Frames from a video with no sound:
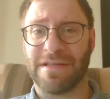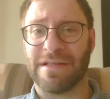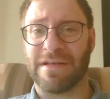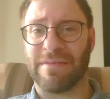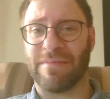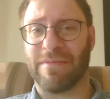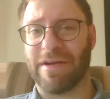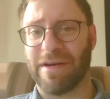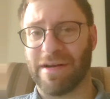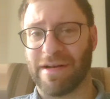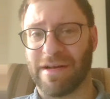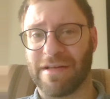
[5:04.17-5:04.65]
in the
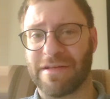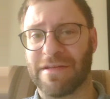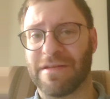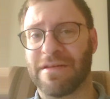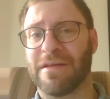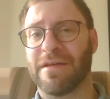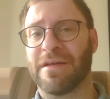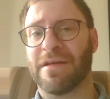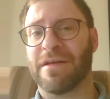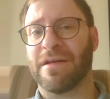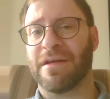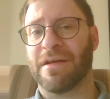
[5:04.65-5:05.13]
market
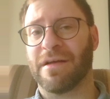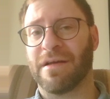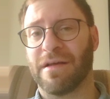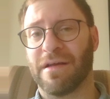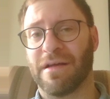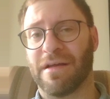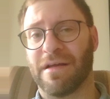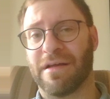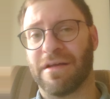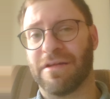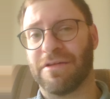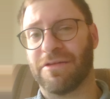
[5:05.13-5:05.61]

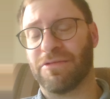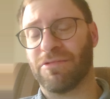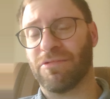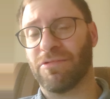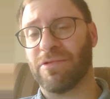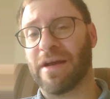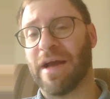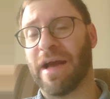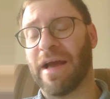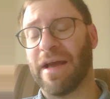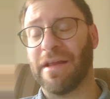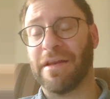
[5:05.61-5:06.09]
to
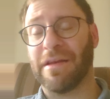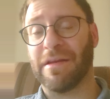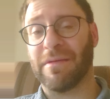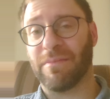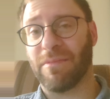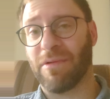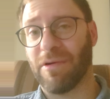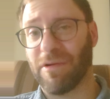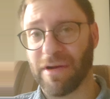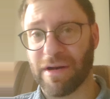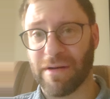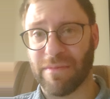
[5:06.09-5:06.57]

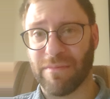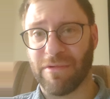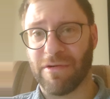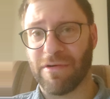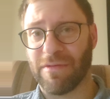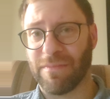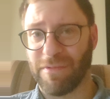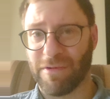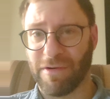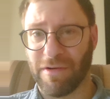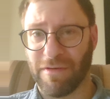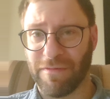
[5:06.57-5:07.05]
gain more and
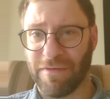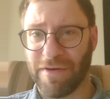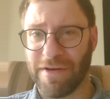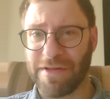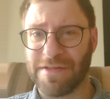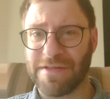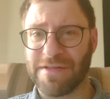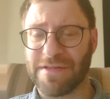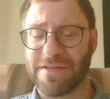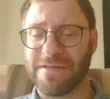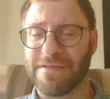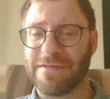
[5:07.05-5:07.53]
more
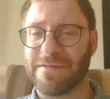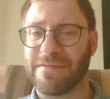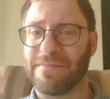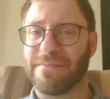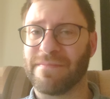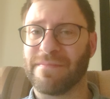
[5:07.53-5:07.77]
profits,